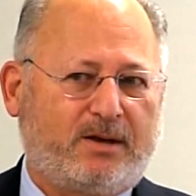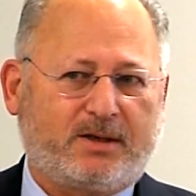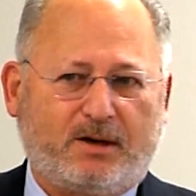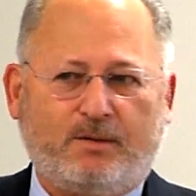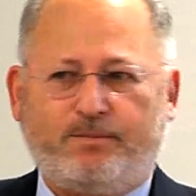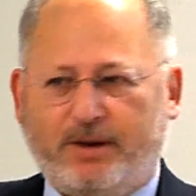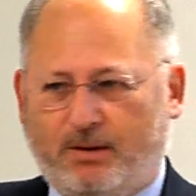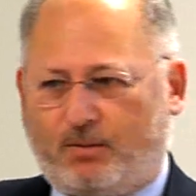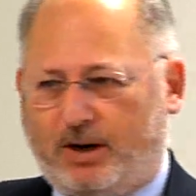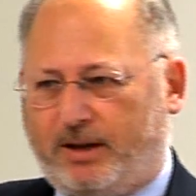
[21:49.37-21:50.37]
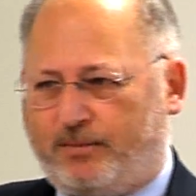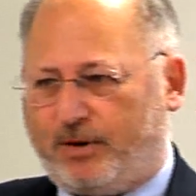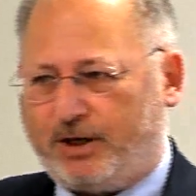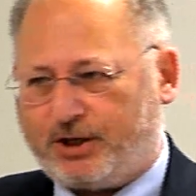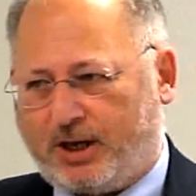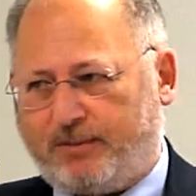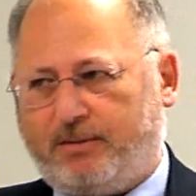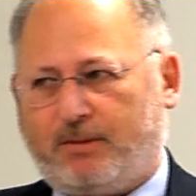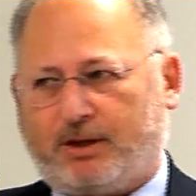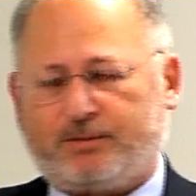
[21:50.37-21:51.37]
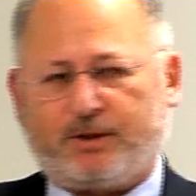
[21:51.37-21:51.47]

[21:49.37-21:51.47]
So be aware the British can be much,